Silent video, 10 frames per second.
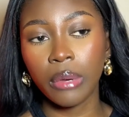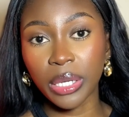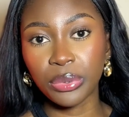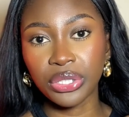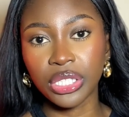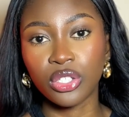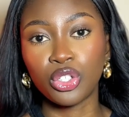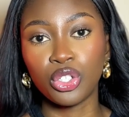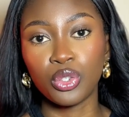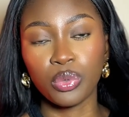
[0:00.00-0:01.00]
I bought this
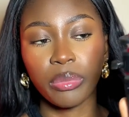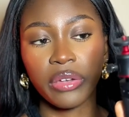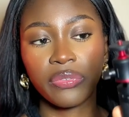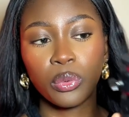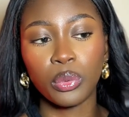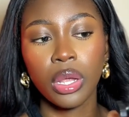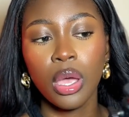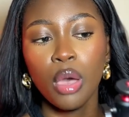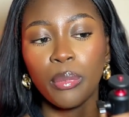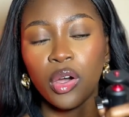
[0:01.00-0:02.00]
to use with my phone,
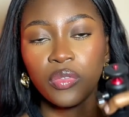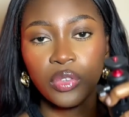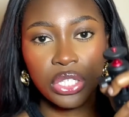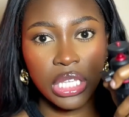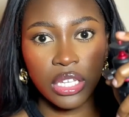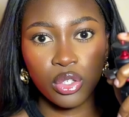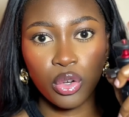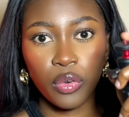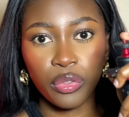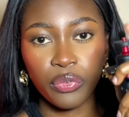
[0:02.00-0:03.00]
but obviously I took
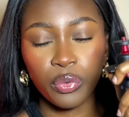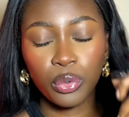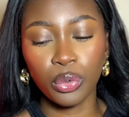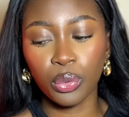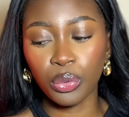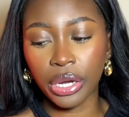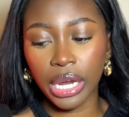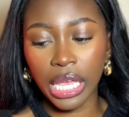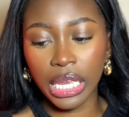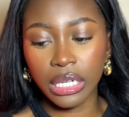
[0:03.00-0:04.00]
off the phone holder
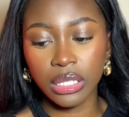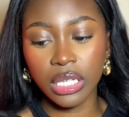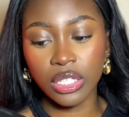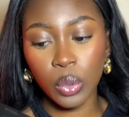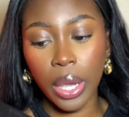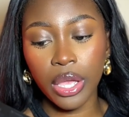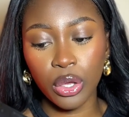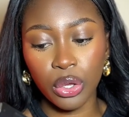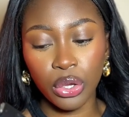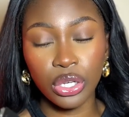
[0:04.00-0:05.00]
and it's quite
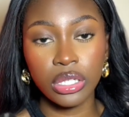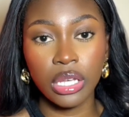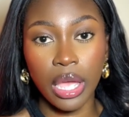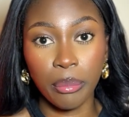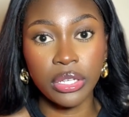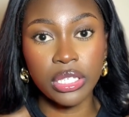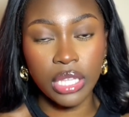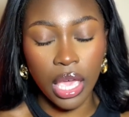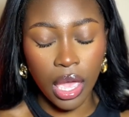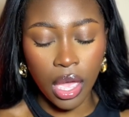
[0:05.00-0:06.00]
good, I must
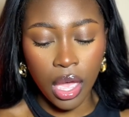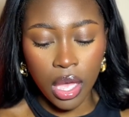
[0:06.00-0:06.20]
say.